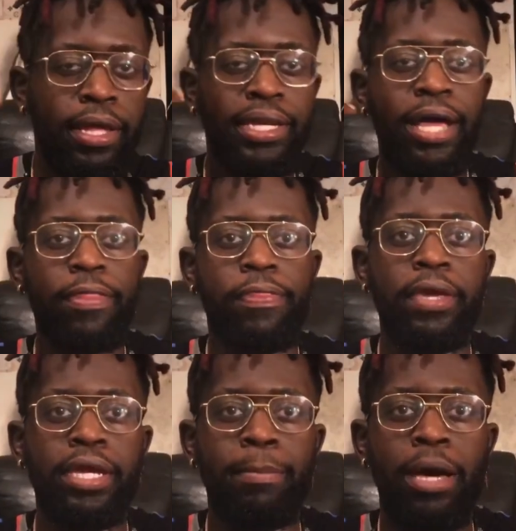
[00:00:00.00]
not
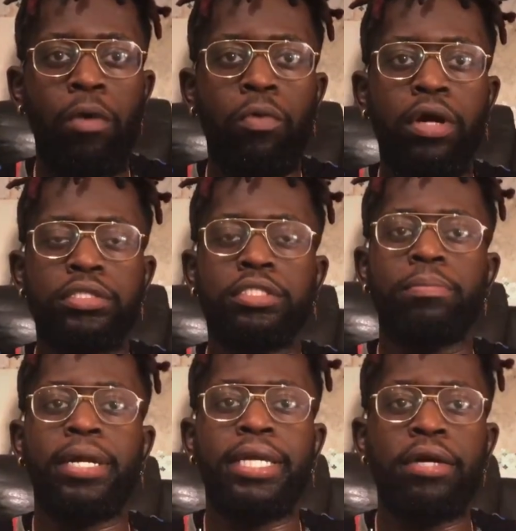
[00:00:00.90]
thinking about what
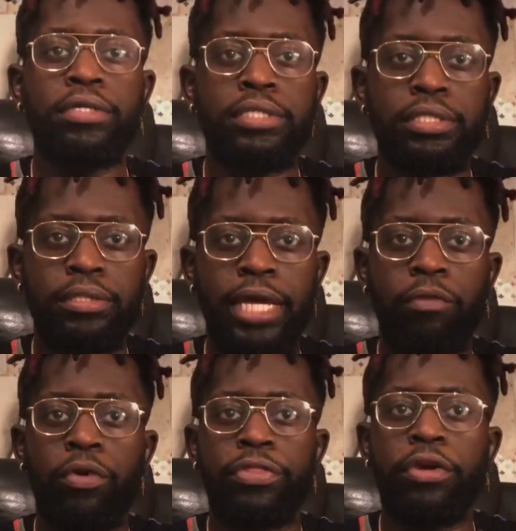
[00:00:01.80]
somebody else, like
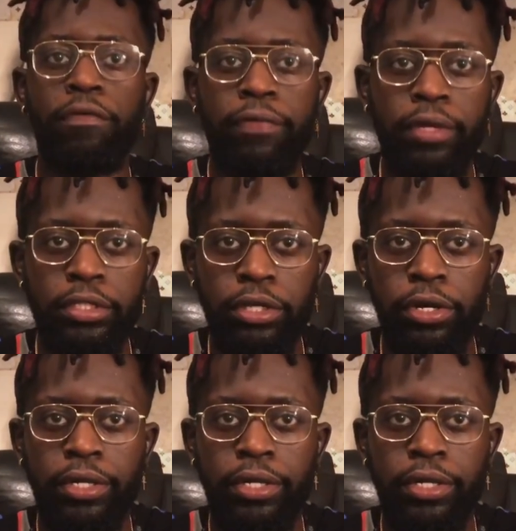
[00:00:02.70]
what their feelings are.